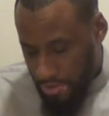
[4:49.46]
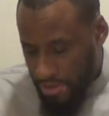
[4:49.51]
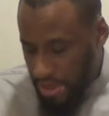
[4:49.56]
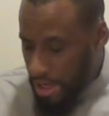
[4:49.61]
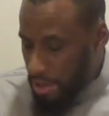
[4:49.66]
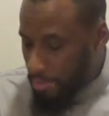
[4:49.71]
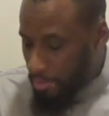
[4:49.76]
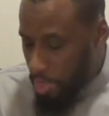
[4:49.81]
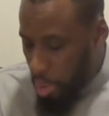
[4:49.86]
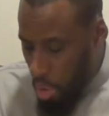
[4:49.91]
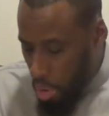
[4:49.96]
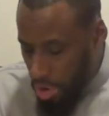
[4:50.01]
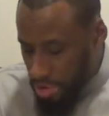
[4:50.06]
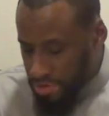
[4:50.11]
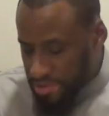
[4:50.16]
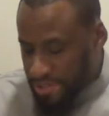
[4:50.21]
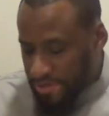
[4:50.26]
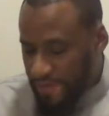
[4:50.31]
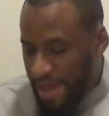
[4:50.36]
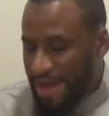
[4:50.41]
the
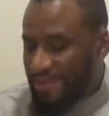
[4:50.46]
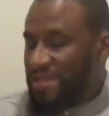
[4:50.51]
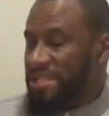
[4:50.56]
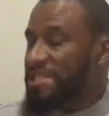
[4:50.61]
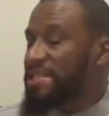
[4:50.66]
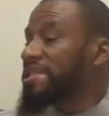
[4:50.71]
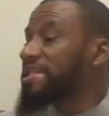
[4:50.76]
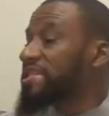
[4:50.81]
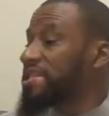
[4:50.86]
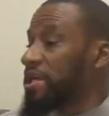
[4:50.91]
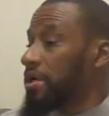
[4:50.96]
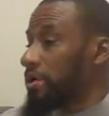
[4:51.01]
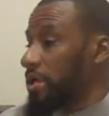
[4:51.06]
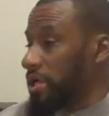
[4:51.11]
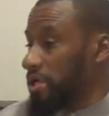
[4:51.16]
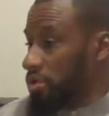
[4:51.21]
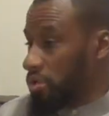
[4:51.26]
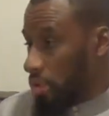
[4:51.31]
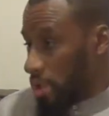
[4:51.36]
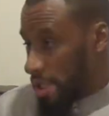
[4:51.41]
importance of having
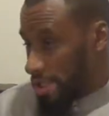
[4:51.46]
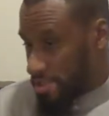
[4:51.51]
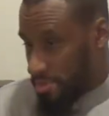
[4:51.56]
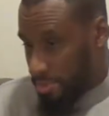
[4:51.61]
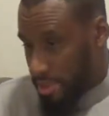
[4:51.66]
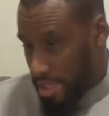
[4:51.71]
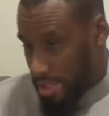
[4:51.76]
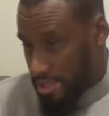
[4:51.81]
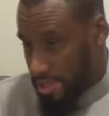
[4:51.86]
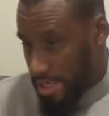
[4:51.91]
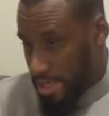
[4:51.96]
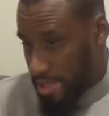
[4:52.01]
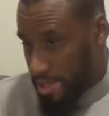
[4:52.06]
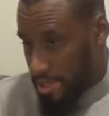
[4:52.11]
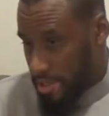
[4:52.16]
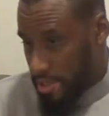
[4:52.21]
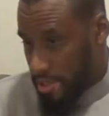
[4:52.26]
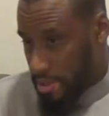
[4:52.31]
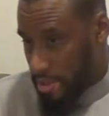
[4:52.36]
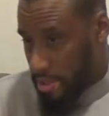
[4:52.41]
sincerity to Allah subhanahu wa
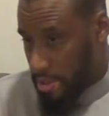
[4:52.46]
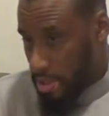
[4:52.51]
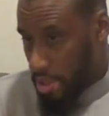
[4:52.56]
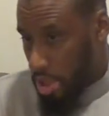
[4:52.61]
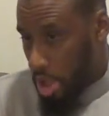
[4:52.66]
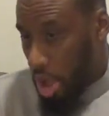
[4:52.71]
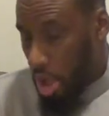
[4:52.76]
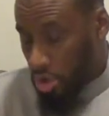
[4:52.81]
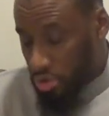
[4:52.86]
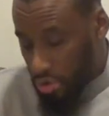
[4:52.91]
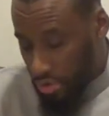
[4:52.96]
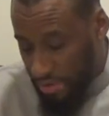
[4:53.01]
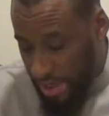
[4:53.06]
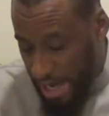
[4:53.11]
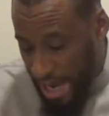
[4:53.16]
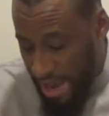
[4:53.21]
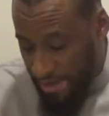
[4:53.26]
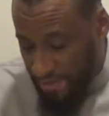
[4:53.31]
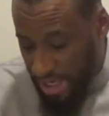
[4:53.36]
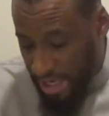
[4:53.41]
ta'ala. Also
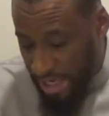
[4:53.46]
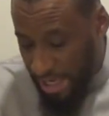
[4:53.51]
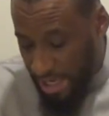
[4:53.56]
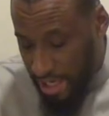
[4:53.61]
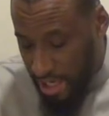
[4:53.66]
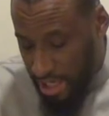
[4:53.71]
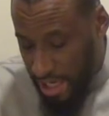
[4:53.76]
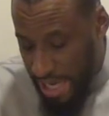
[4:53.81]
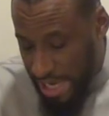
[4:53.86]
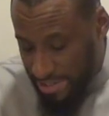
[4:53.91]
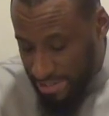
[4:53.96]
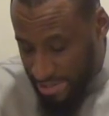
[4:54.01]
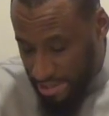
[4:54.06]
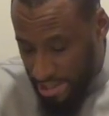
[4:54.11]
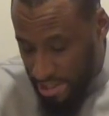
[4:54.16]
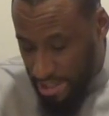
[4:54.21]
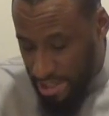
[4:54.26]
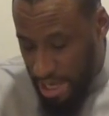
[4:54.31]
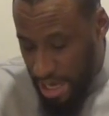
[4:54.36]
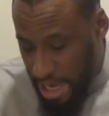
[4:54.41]
that having ikhlas
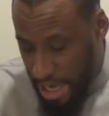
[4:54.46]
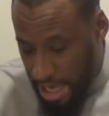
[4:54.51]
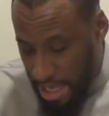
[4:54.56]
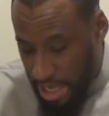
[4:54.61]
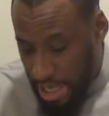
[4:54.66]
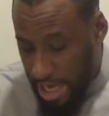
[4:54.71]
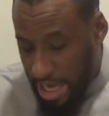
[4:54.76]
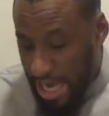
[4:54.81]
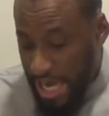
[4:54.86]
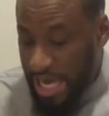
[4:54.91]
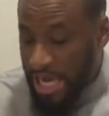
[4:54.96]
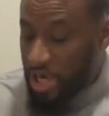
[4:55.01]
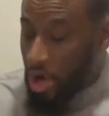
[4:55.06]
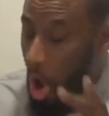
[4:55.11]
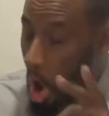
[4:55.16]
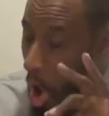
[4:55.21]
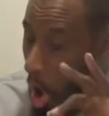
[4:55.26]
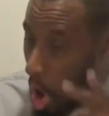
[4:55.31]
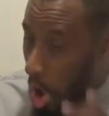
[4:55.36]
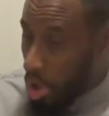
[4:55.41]
lillah
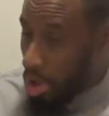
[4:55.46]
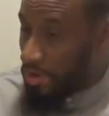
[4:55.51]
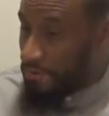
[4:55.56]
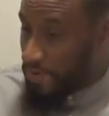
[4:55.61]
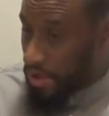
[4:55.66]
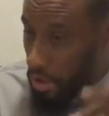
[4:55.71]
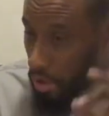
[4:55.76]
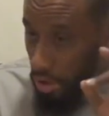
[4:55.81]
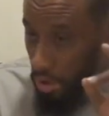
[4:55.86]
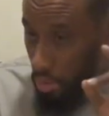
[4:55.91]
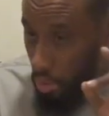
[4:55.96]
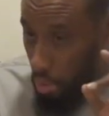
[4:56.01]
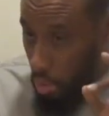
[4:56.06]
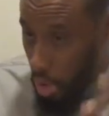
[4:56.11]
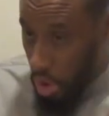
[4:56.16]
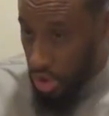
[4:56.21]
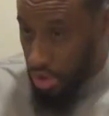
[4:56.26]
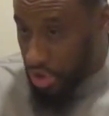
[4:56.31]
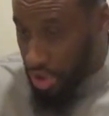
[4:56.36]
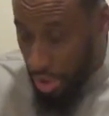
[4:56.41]
in all of your
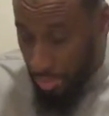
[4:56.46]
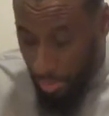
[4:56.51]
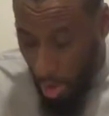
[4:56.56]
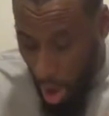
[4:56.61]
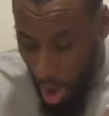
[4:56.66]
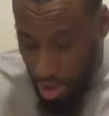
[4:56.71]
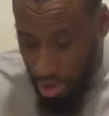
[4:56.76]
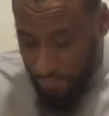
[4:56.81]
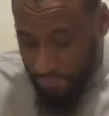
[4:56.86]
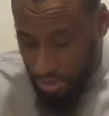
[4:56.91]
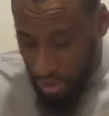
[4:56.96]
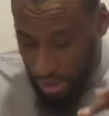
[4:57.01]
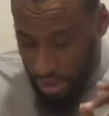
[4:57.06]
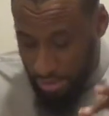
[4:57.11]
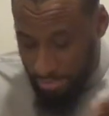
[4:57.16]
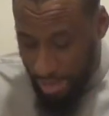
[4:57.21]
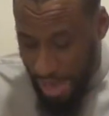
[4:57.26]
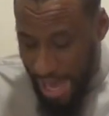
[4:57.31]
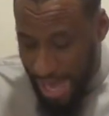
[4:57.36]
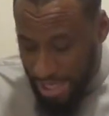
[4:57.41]
worship, all of
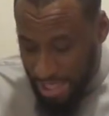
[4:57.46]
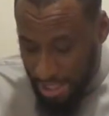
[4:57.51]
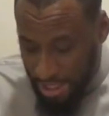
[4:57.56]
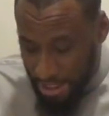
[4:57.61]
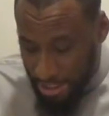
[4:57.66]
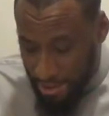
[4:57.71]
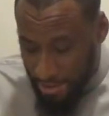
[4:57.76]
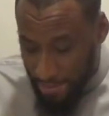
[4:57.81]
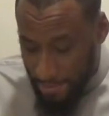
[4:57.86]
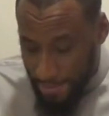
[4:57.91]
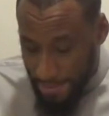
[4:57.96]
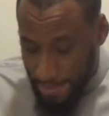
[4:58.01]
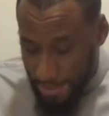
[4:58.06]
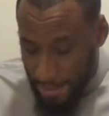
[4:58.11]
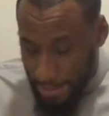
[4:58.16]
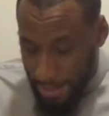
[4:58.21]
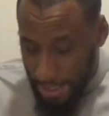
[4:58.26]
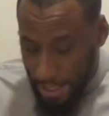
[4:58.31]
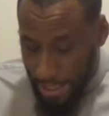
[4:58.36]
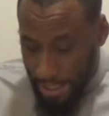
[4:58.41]
your ibadah,
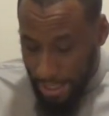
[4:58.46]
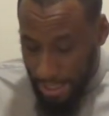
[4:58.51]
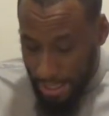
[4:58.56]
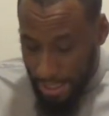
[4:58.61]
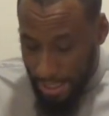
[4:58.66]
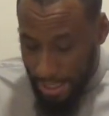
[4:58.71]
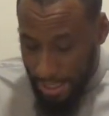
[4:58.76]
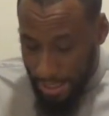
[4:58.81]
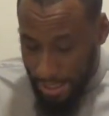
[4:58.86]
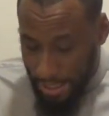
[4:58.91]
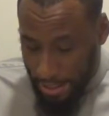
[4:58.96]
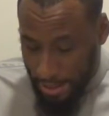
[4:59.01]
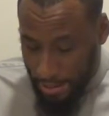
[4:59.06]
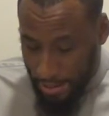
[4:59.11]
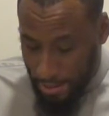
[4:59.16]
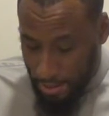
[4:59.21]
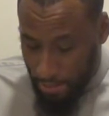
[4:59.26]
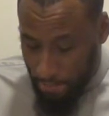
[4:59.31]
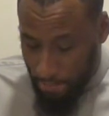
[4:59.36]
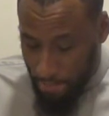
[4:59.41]

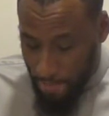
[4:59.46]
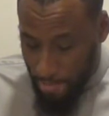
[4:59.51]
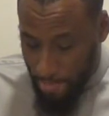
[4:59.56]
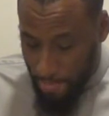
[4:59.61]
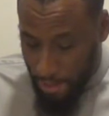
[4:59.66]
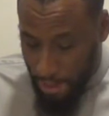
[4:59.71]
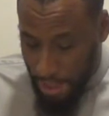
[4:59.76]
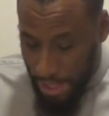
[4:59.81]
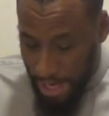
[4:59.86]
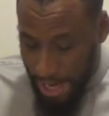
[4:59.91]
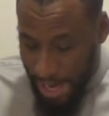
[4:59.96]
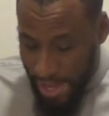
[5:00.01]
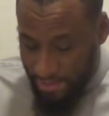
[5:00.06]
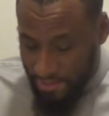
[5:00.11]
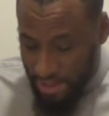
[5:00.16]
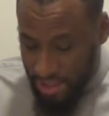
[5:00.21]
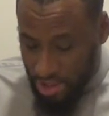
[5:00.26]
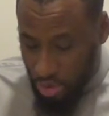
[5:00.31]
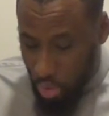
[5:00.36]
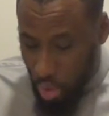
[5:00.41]
uh,
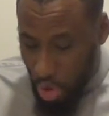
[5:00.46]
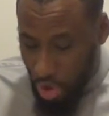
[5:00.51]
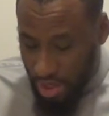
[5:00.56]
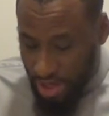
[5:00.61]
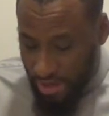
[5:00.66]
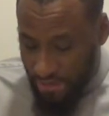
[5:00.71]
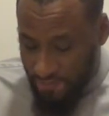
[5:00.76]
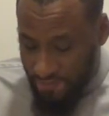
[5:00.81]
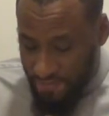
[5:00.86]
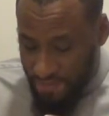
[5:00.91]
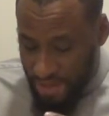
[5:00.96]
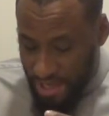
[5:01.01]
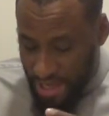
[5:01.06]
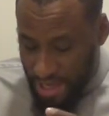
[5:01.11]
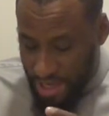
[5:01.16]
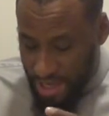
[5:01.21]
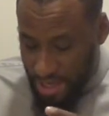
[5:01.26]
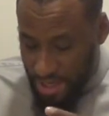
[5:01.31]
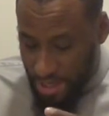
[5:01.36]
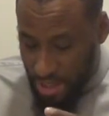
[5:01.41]
and this will give
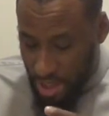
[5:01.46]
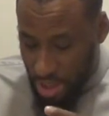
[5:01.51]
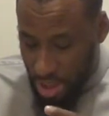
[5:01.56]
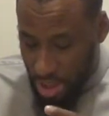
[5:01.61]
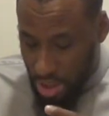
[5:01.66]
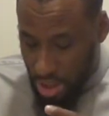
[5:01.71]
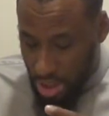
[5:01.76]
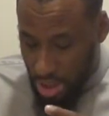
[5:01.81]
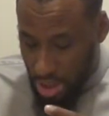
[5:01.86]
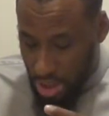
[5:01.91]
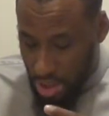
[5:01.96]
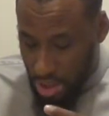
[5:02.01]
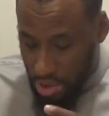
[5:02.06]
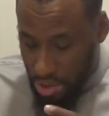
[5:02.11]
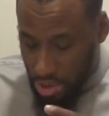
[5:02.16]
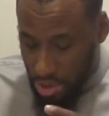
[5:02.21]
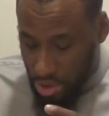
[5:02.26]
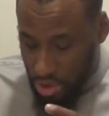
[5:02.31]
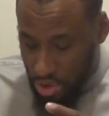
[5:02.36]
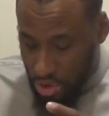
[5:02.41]
the
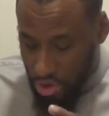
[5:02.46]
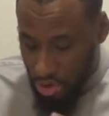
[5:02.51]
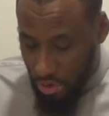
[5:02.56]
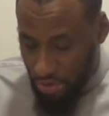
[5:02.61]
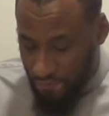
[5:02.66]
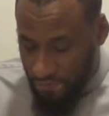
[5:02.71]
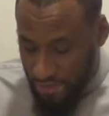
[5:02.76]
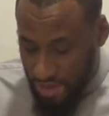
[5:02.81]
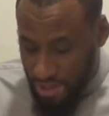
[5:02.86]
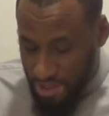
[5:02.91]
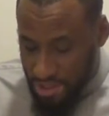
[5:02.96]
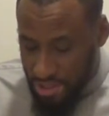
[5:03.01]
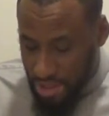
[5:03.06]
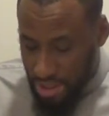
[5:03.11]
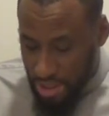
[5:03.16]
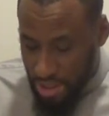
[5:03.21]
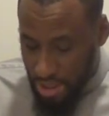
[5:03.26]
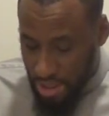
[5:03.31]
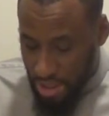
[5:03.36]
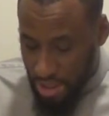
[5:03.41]
servant,